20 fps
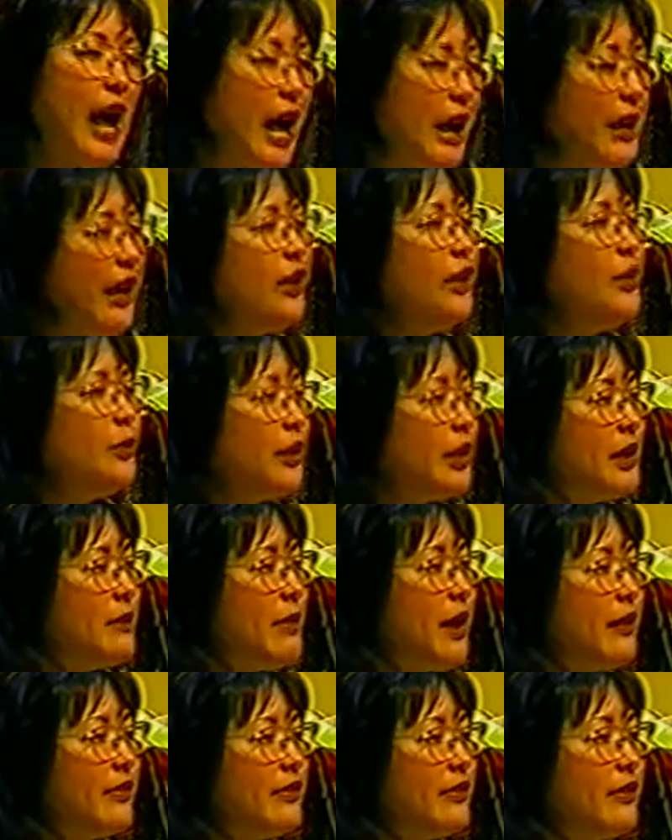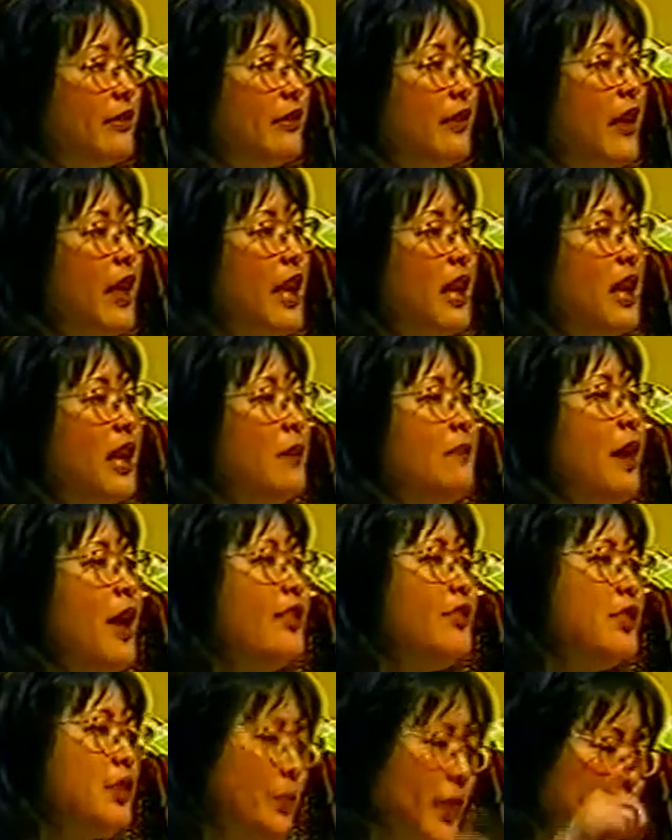And I knew what he meant. He
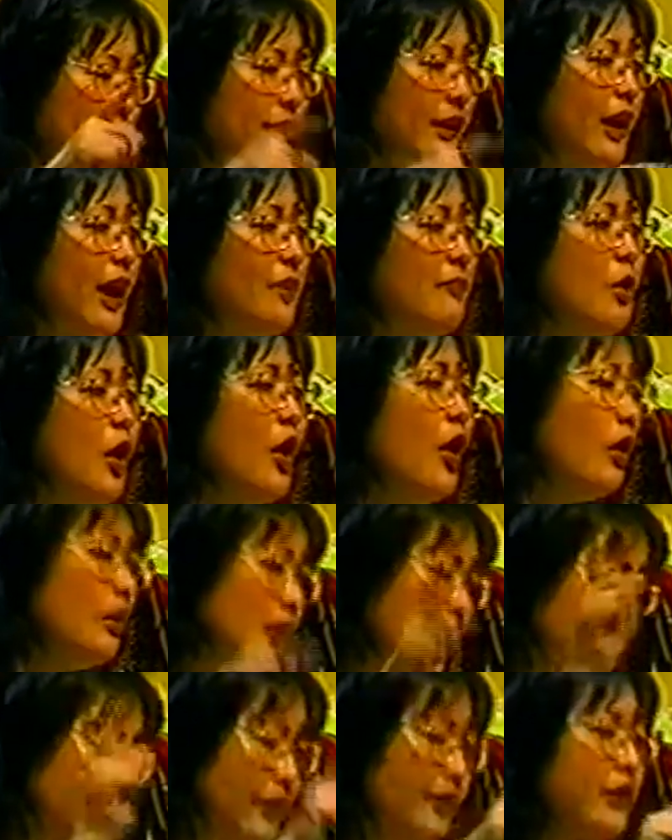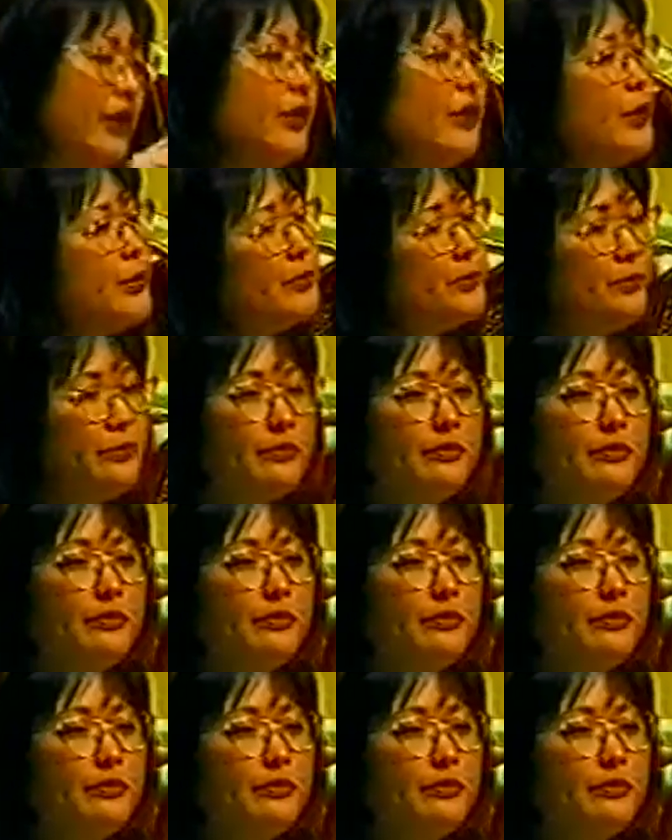meant, you better come, or I will kill you.